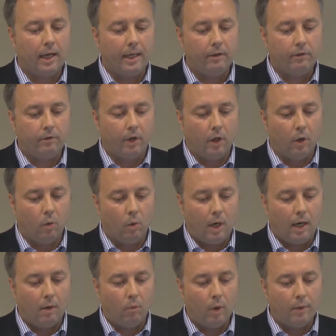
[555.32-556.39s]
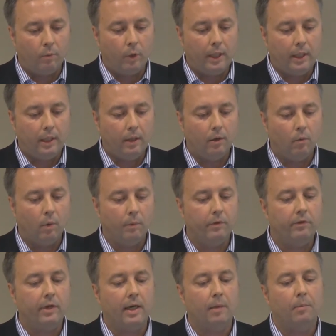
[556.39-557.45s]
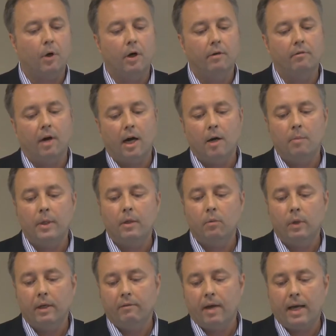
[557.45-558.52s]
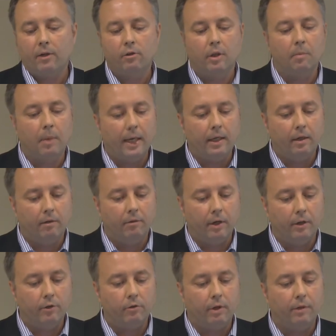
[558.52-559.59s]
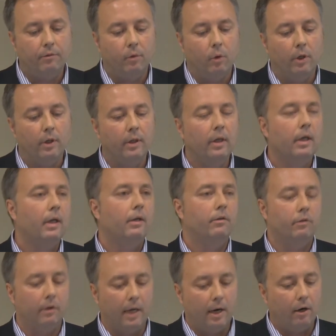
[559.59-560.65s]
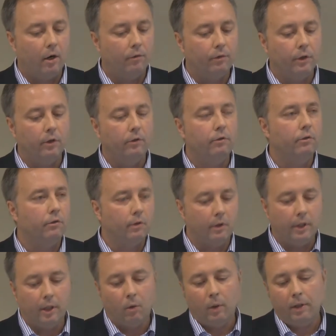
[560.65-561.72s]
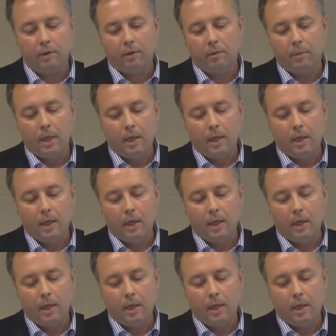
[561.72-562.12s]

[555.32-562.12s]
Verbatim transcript: Okay, so uh, when we when we set up our environment, we've actually made it a very straightforward scenario for users to deal with.